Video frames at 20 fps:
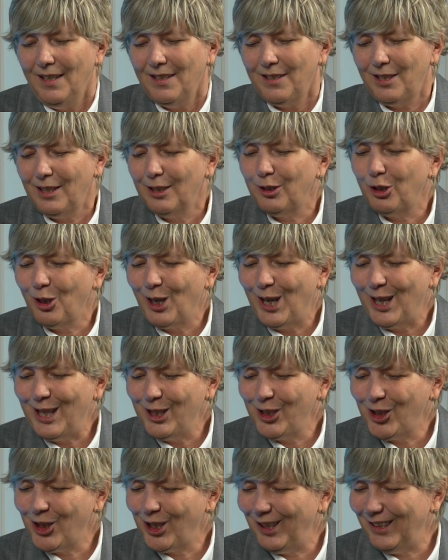
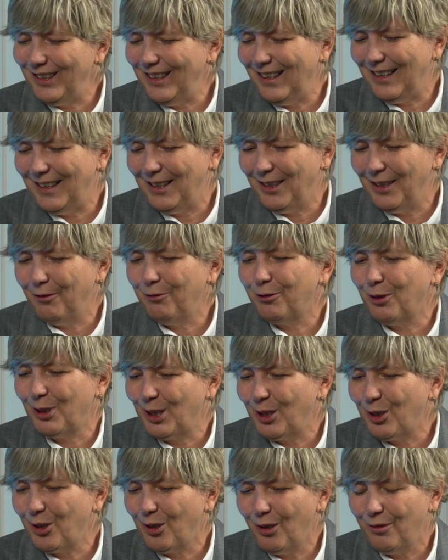situation for
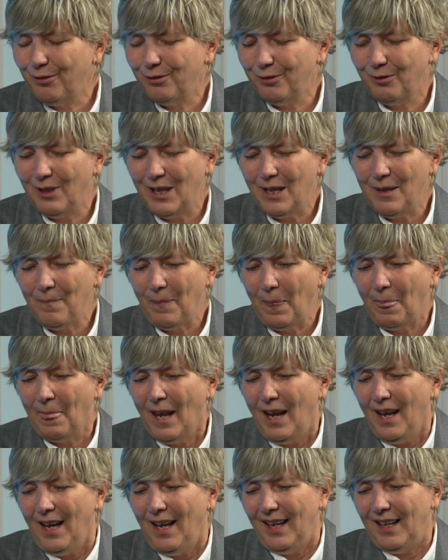the software.
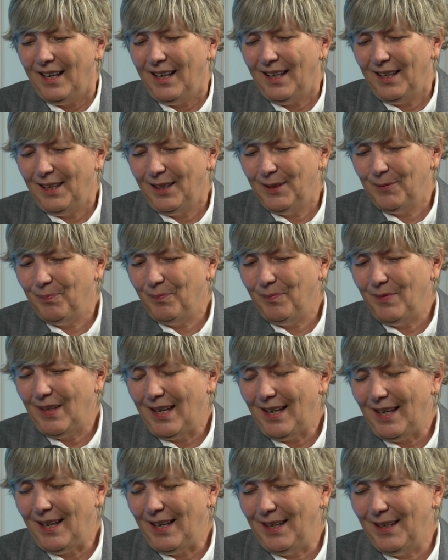
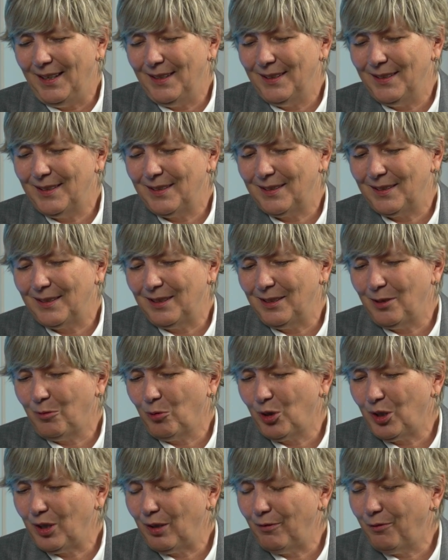And this
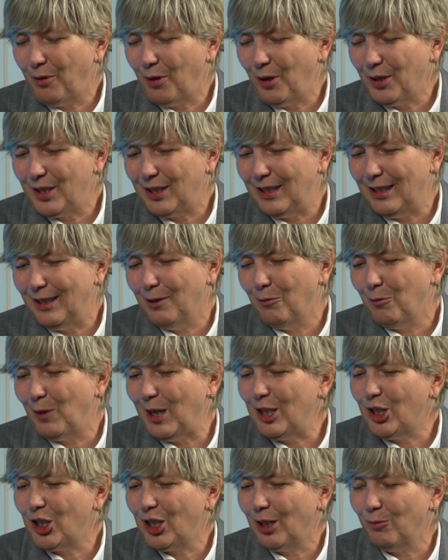was the first
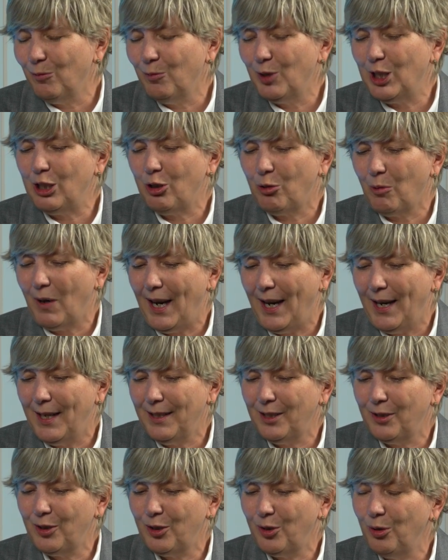innovation we
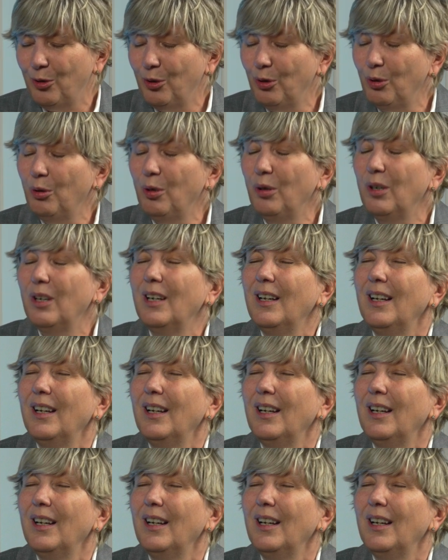tried to